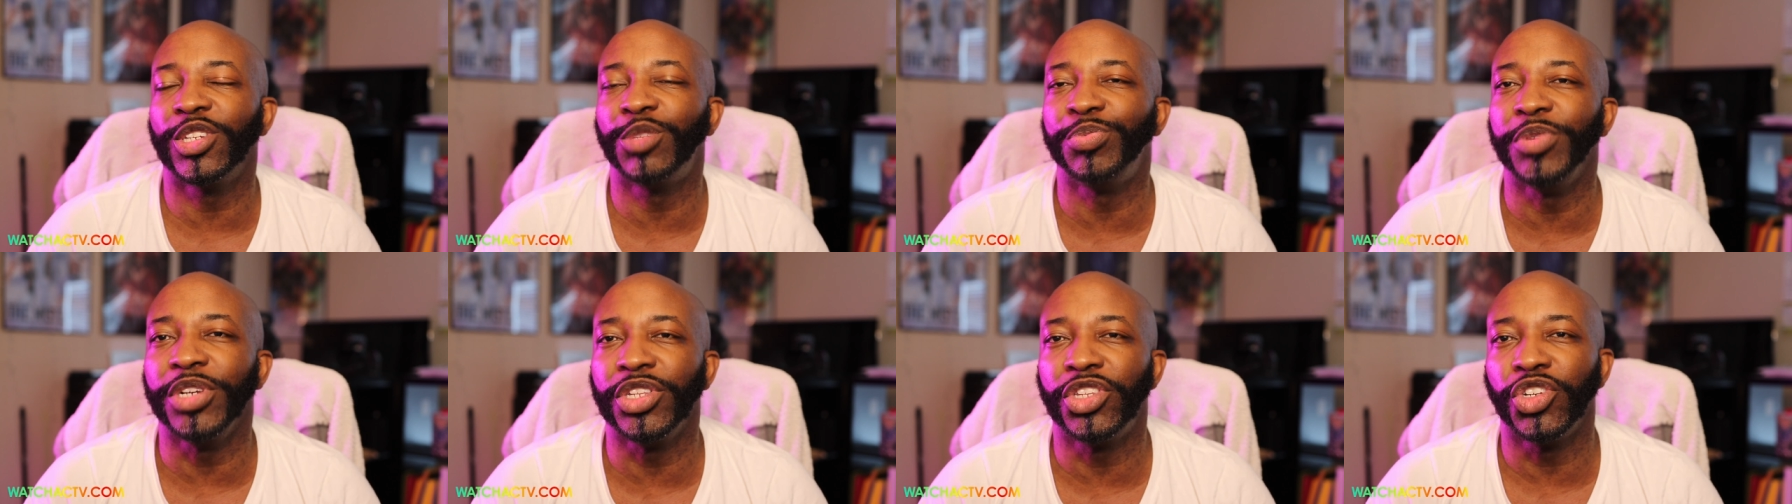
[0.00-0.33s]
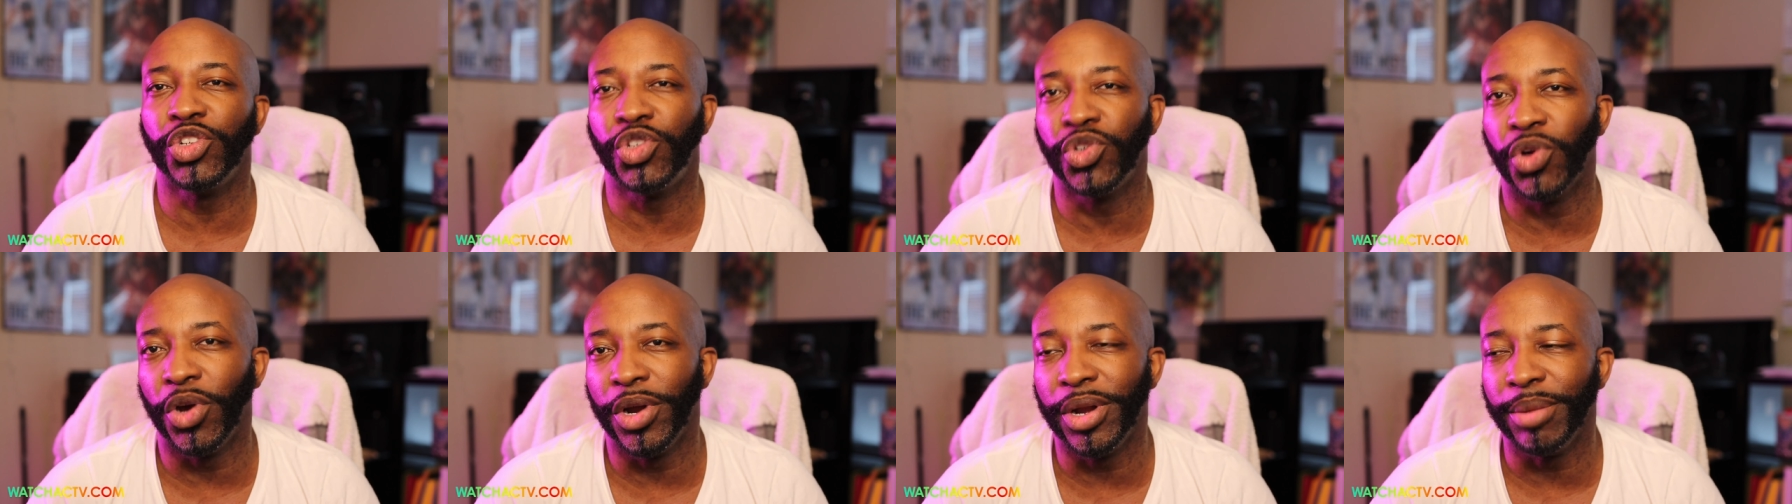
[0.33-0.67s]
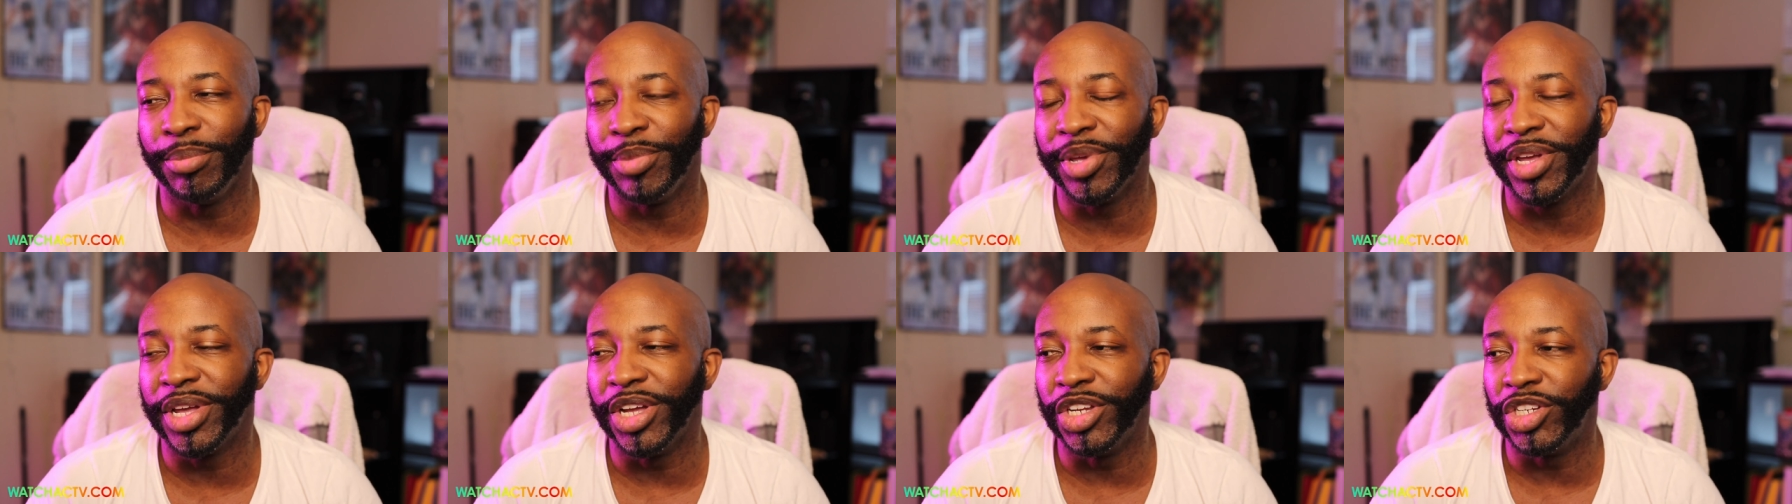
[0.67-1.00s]
speak to Jordan
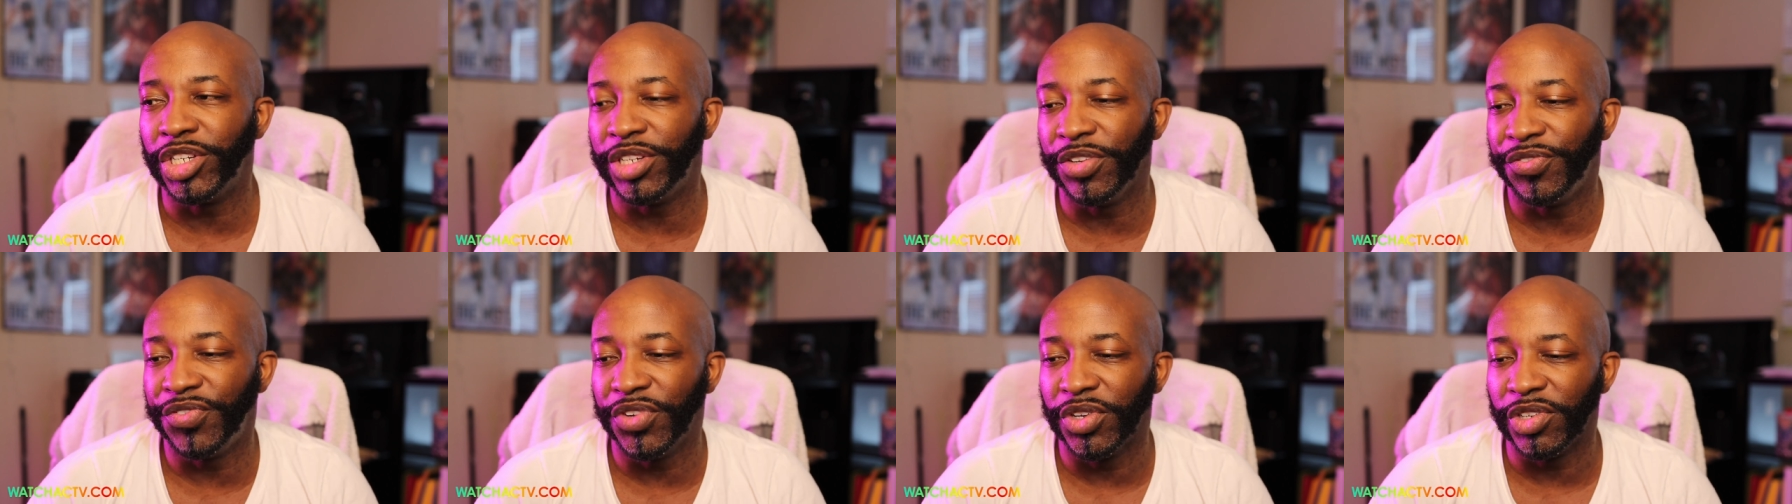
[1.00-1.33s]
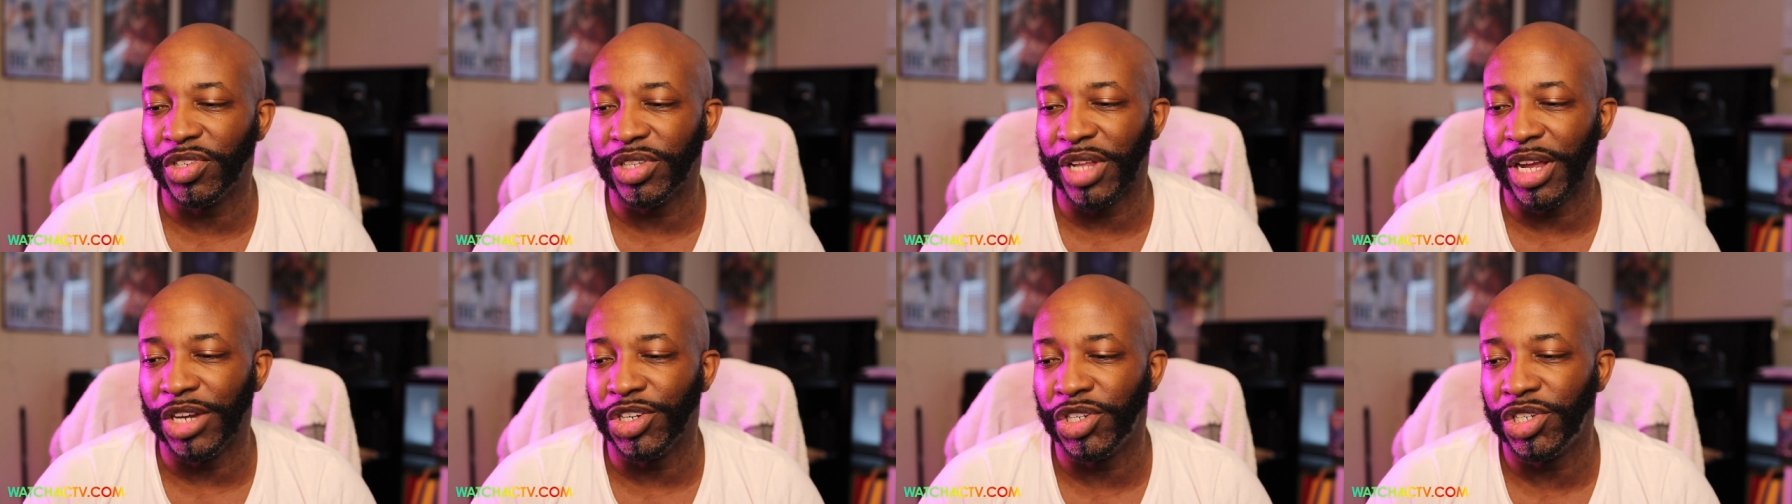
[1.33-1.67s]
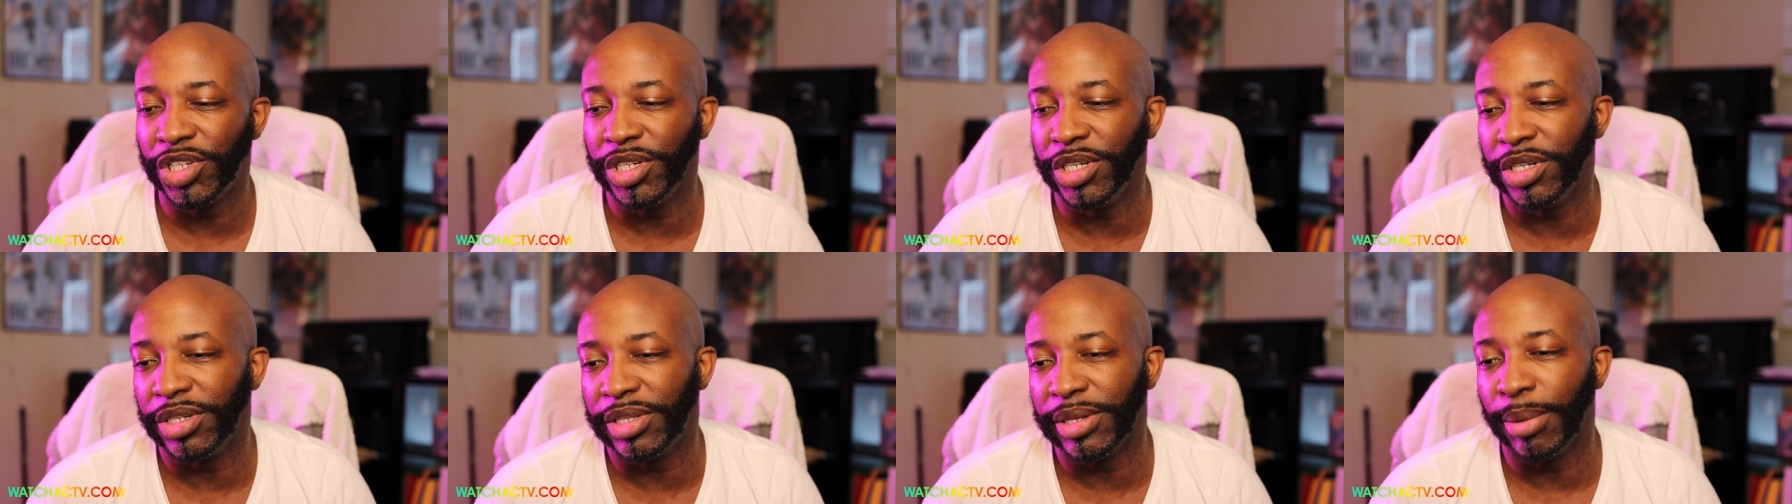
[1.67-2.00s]
because she feels like
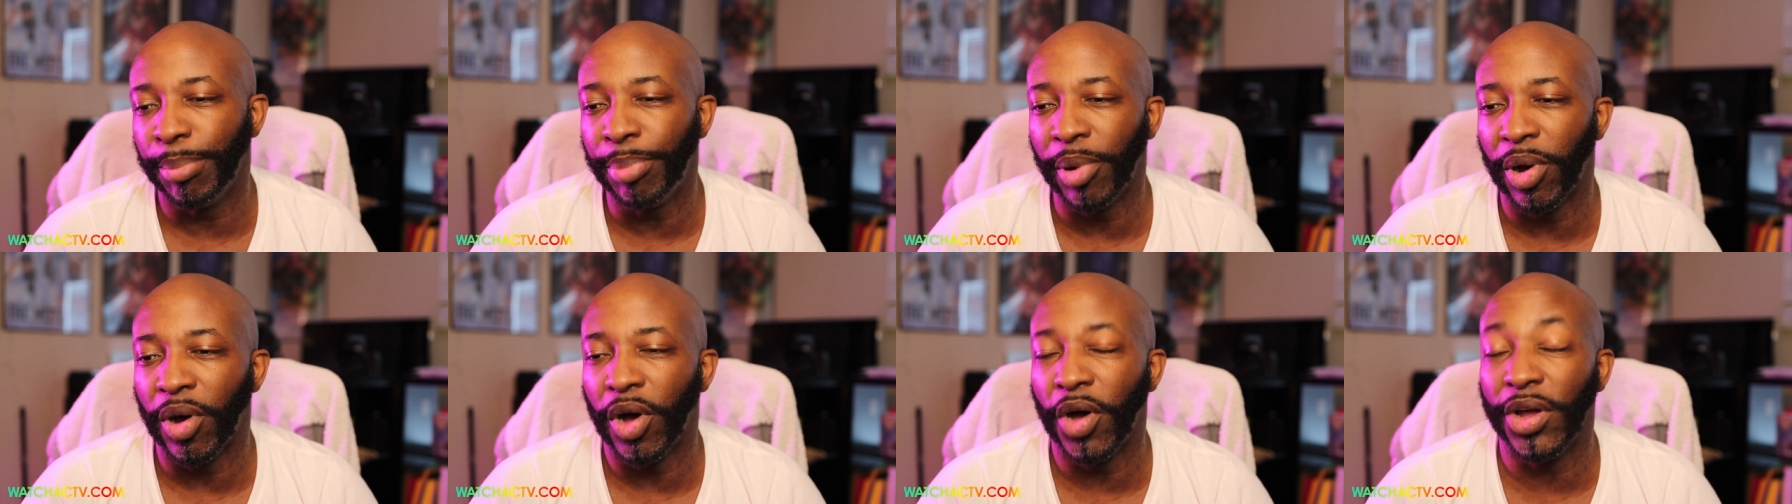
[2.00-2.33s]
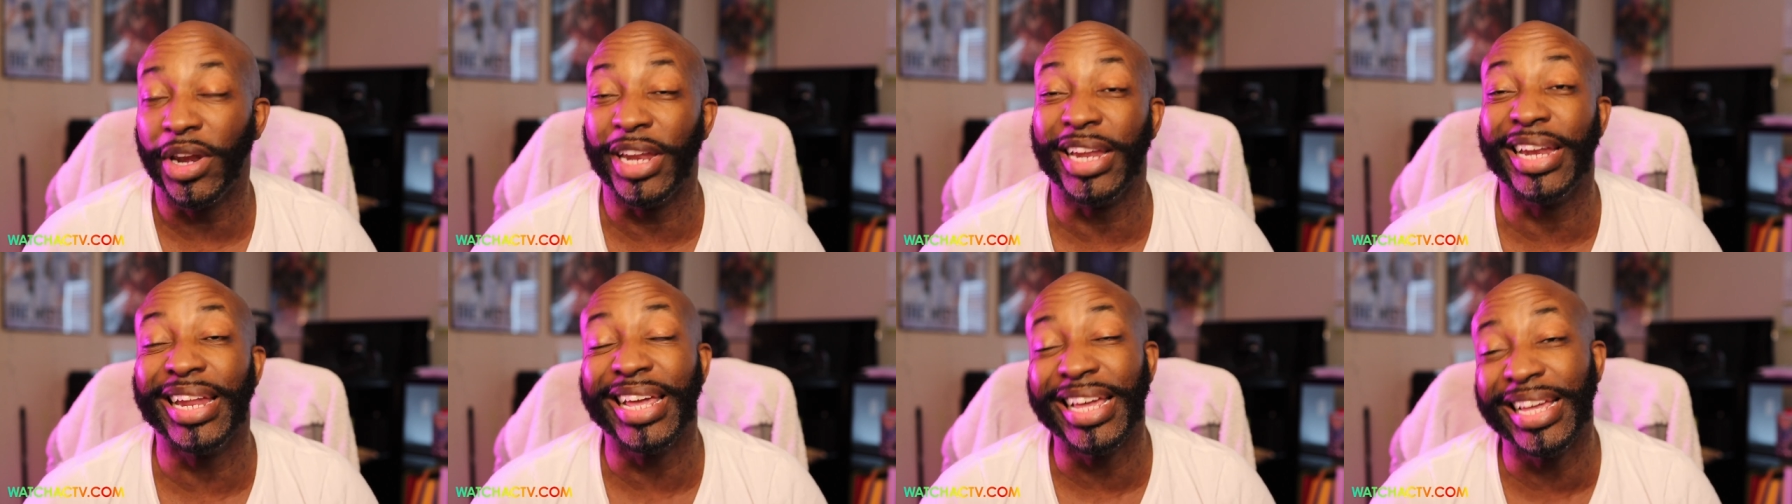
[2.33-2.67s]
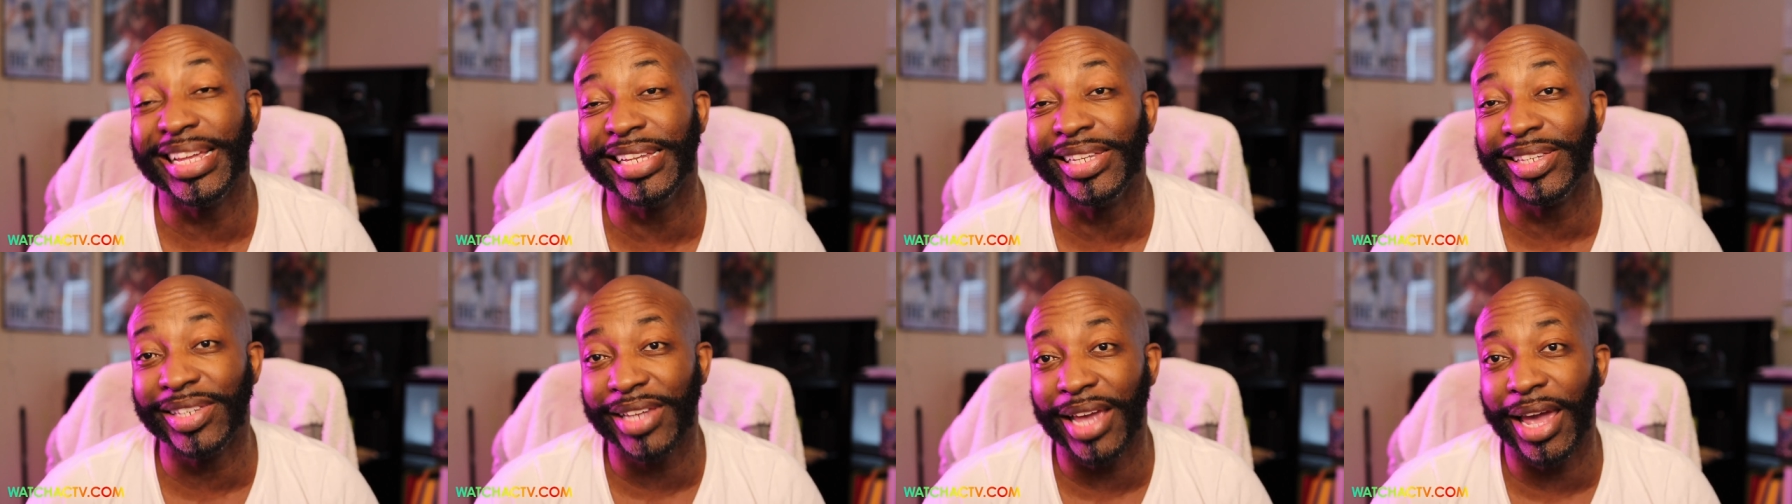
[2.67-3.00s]
she is a pawn in
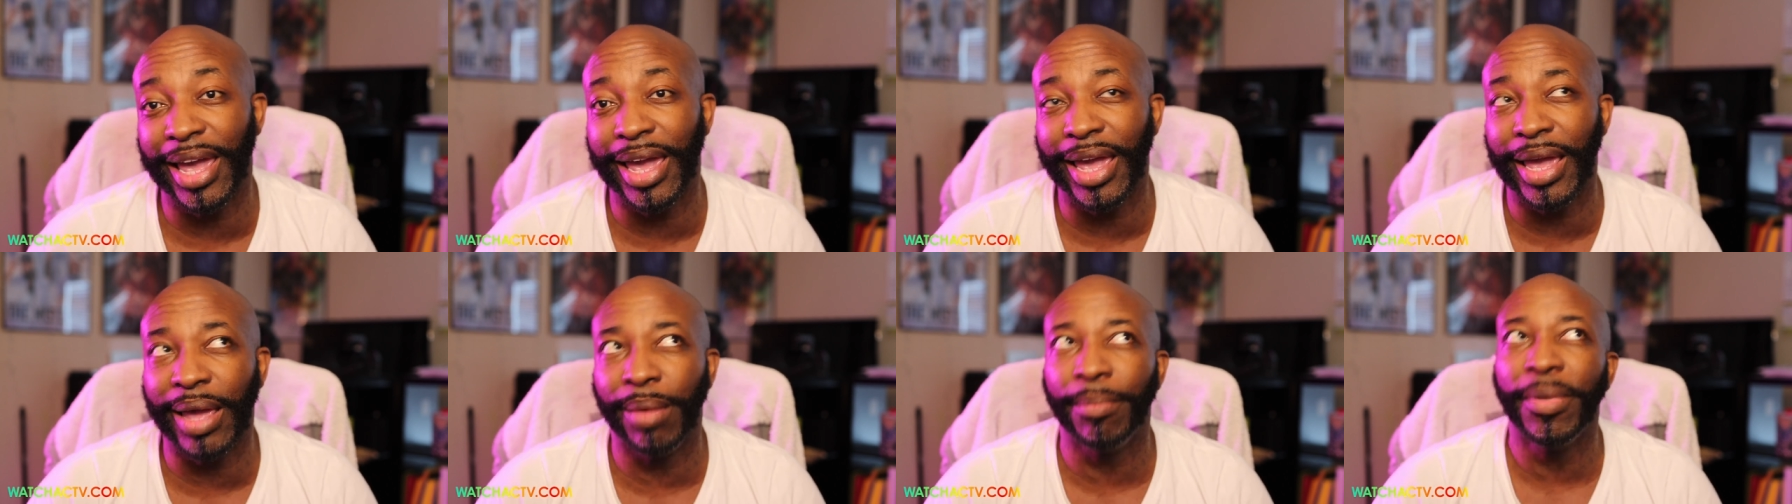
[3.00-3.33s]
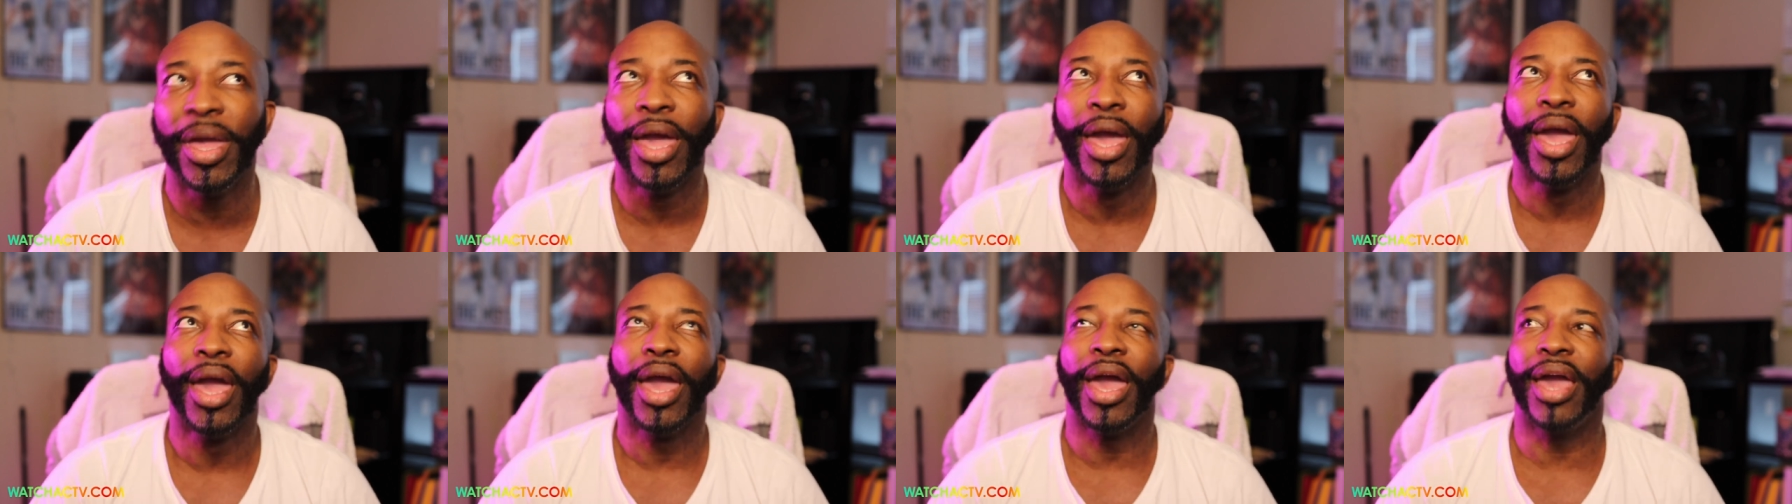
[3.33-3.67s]
his game,